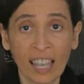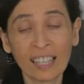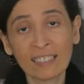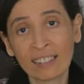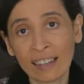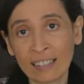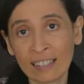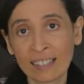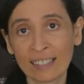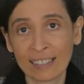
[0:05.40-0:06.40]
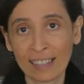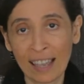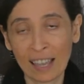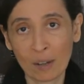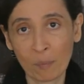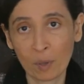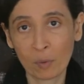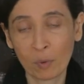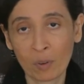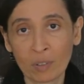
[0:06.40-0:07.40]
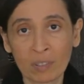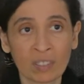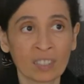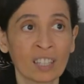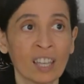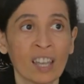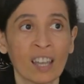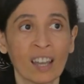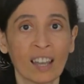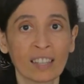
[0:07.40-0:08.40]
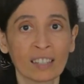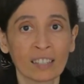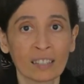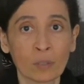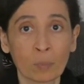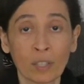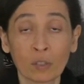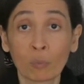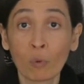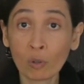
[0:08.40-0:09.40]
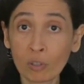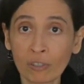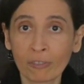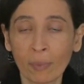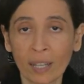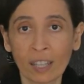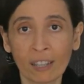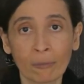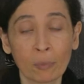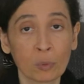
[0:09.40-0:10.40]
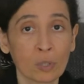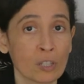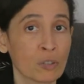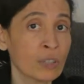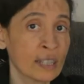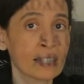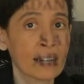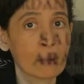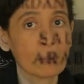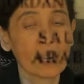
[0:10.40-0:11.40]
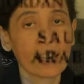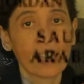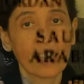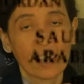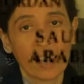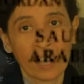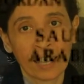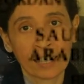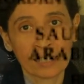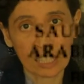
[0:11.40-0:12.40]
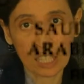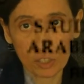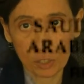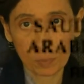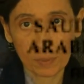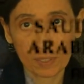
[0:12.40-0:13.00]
and raised in the Arabic world. I spent most of my life between Saudi Arabia and Egypt.